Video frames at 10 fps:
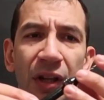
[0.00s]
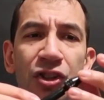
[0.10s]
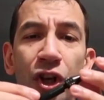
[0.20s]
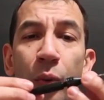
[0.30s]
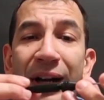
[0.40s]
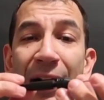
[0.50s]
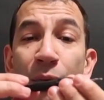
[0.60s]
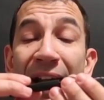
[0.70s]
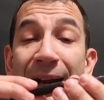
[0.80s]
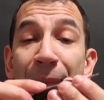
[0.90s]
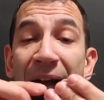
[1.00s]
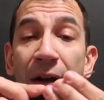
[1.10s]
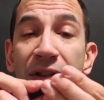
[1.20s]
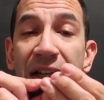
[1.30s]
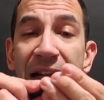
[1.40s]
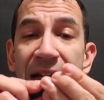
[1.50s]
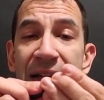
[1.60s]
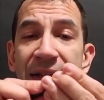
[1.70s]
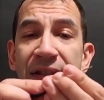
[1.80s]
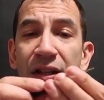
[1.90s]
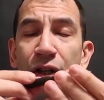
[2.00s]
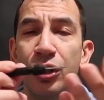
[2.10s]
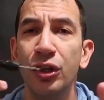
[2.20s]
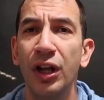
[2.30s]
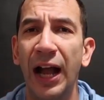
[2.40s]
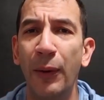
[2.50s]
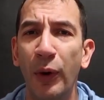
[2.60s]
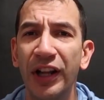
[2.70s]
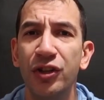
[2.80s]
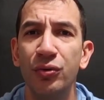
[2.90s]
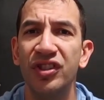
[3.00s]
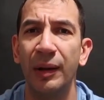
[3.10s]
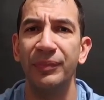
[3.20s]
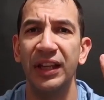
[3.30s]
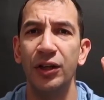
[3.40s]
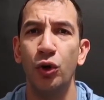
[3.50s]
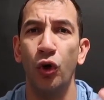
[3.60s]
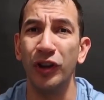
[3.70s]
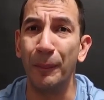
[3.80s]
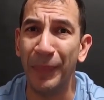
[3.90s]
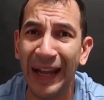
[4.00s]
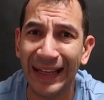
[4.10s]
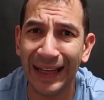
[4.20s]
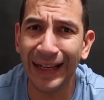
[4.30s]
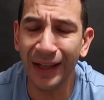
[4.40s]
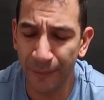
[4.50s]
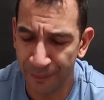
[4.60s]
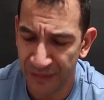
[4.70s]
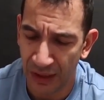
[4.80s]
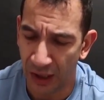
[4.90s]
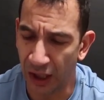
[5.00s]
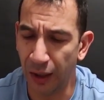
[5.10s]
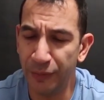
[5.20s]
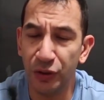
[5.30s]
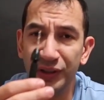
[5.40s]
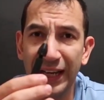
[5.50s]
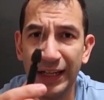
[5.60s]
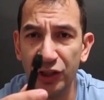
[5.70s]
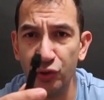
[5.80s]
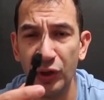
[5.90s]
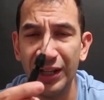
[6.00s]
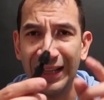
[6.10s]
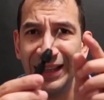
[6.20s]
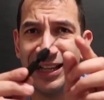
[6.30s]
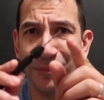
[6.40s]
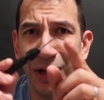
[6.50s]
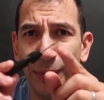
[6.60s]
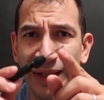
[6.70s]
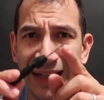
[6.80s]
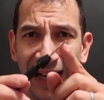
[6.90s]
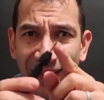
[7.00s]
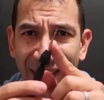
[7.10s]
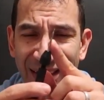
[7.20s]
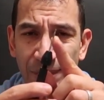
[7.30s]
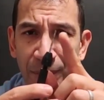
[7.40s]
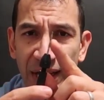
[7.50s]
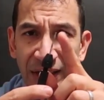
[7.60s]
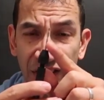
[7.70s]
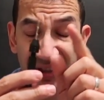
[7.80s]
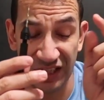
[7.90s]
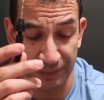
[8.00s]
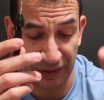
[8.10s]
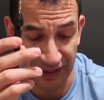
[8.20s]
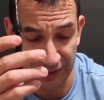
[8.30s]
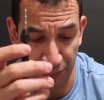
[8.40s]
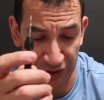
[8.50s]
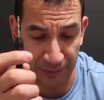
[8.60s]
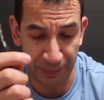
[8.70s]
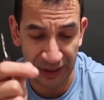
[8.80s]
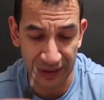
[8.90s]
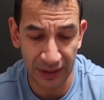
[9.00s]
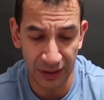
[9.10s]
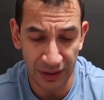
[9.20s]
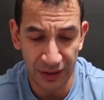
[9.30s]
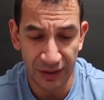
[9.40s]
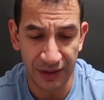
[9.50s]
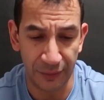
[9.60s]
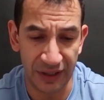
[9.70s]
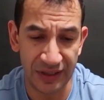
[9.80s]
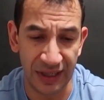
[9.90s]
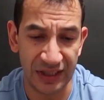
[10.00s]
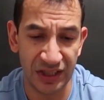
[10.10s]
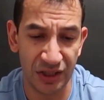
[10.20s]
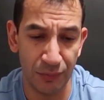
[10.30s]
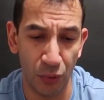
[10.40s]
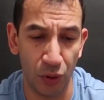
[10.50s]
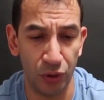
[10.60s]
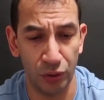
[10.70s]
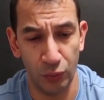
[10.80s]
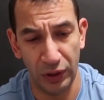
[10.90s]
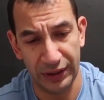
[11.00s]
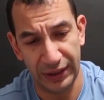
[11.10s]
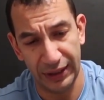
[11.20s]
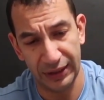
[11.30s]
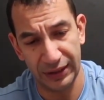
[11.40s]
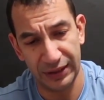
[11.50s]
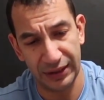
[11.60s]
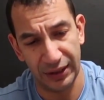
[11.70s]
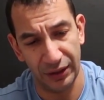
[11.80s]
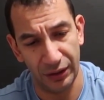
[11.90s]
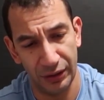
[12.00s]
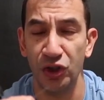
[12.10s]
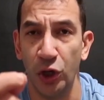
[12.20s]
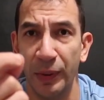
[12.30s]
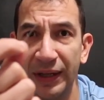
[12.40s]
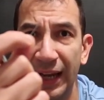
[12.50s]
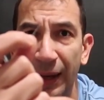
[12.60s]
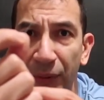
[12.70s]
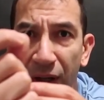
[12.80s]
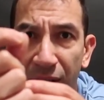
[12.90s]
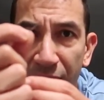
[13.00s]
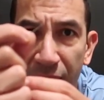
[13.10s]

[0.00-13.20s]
So what I read about is I want to do something called pinning. You'll take a drill like this, probably not this bit because this bit is pretty big. There is a smaller one in here. I'll show up on camera,